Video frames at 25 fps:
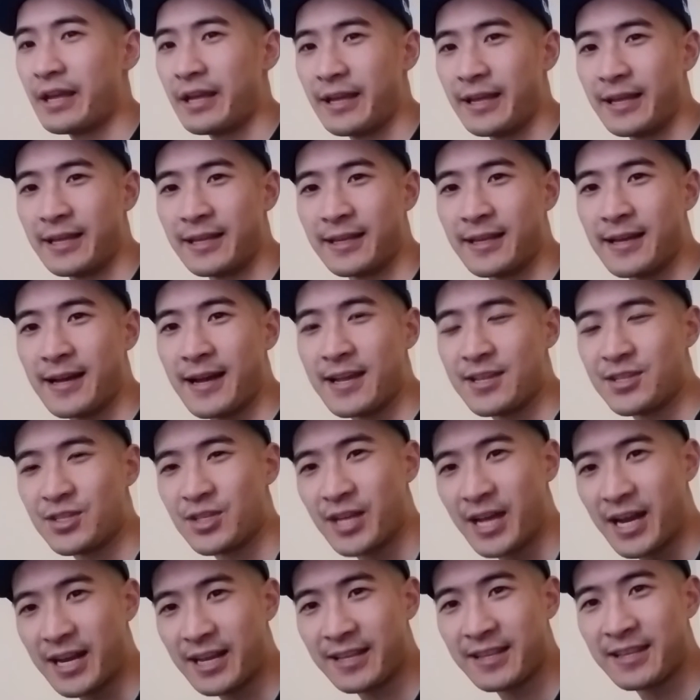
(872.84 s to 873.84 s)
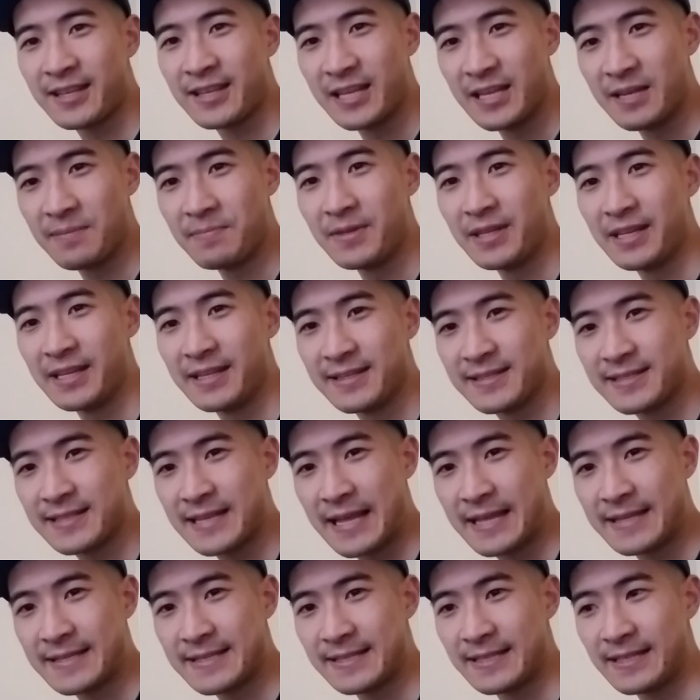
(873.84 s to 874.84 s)
And guys, you got to keep the
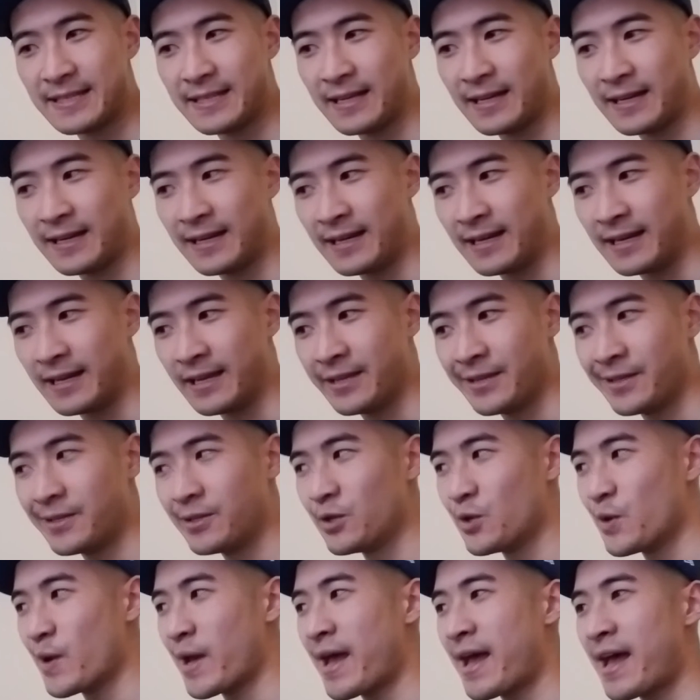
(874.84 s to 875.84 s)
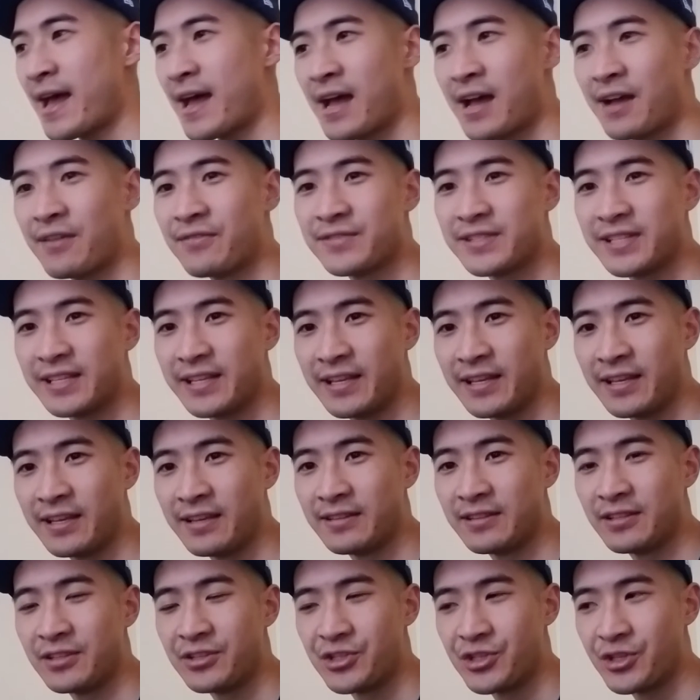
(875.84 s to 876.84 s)
intensity high. You have to
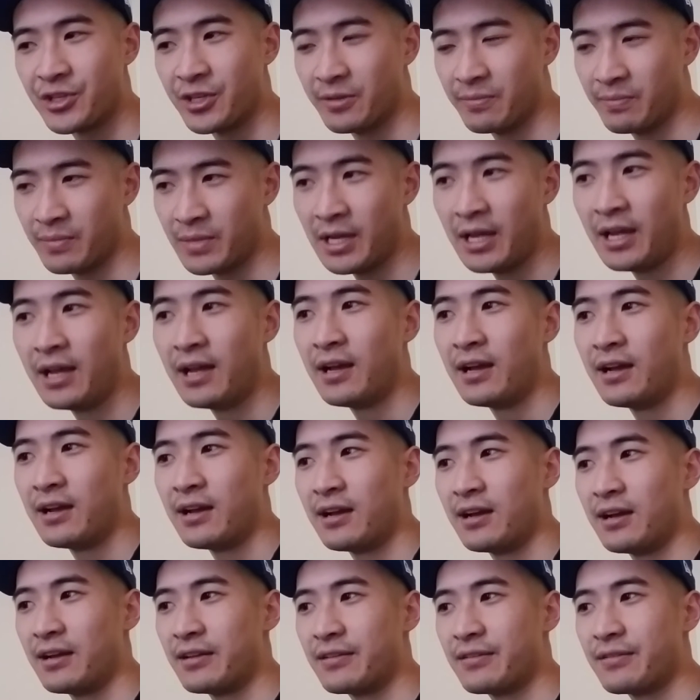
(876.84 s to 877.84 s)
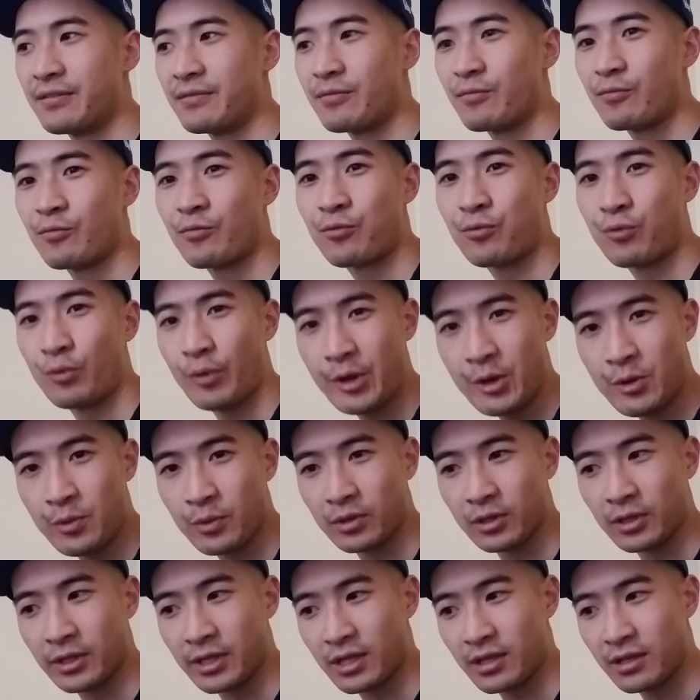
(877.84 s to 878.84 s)
hit the gym
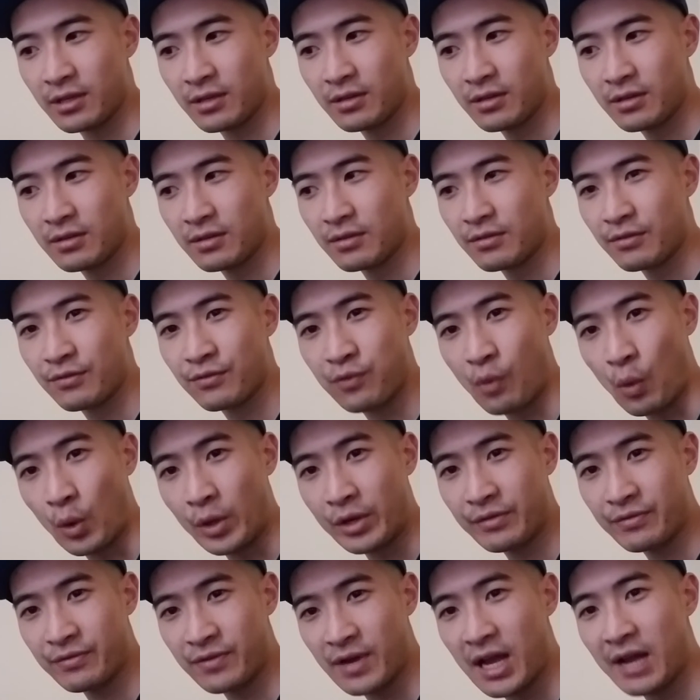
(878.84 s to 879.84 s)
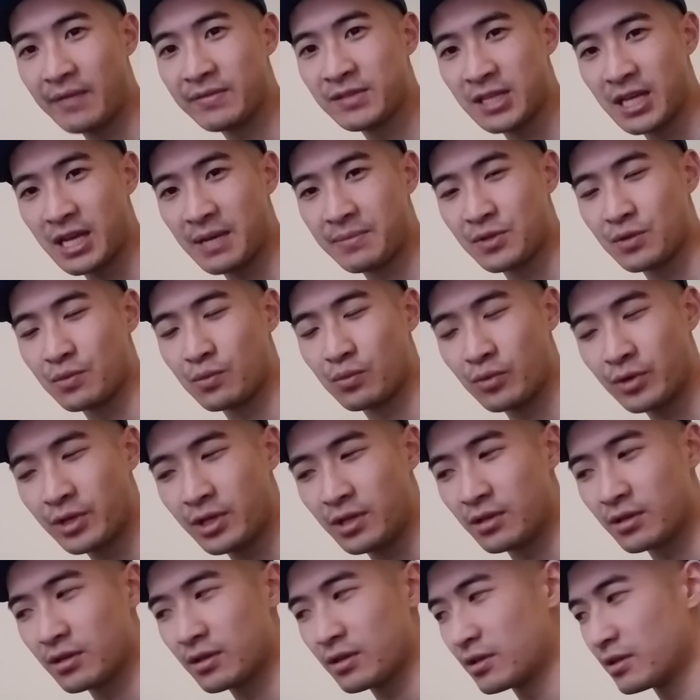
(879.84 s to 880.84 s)
frequently, 4 to 5 times a
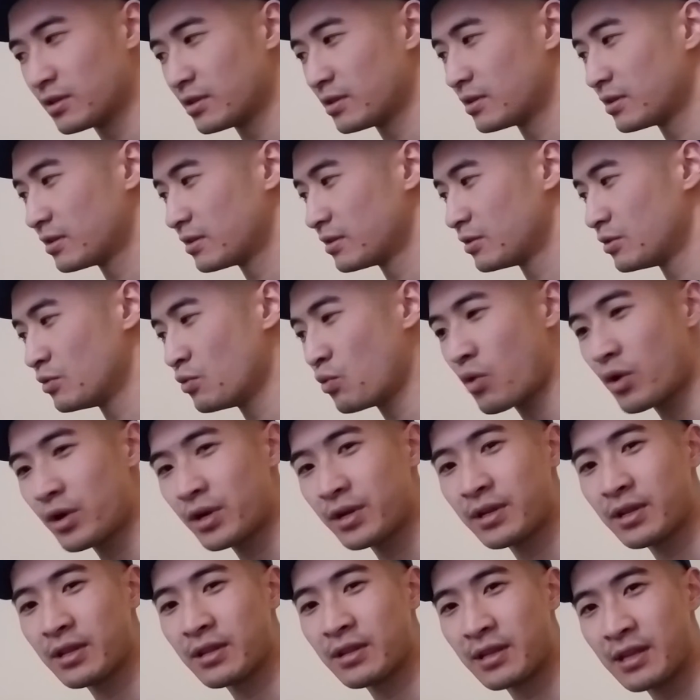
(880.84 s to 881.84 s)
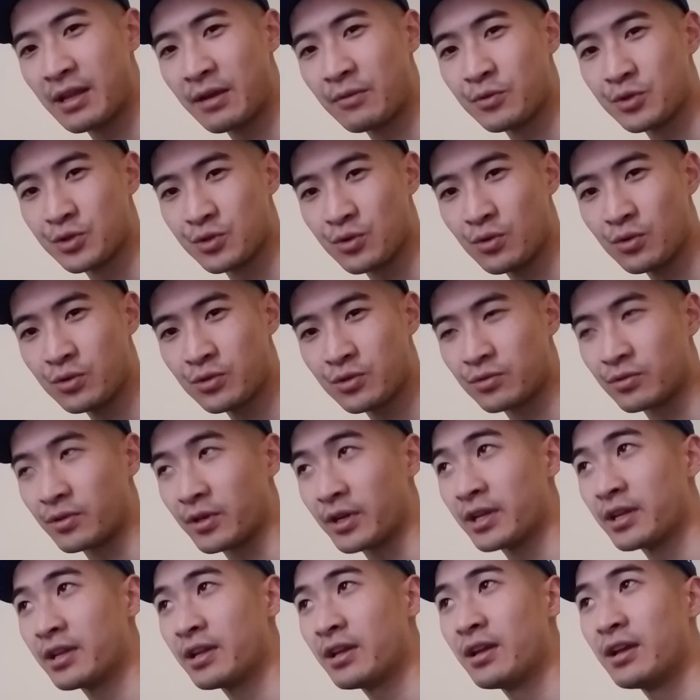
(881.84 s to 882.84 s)
week. You want to get results,
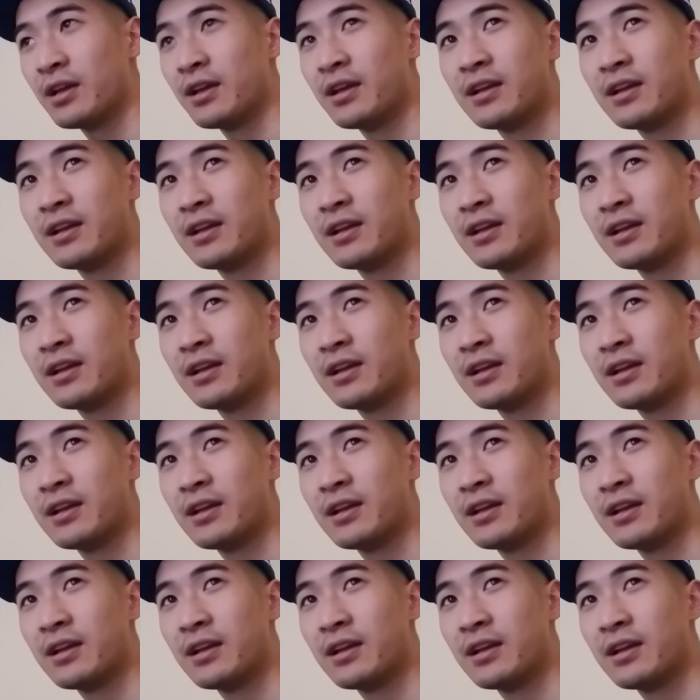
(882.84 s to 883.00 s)
right?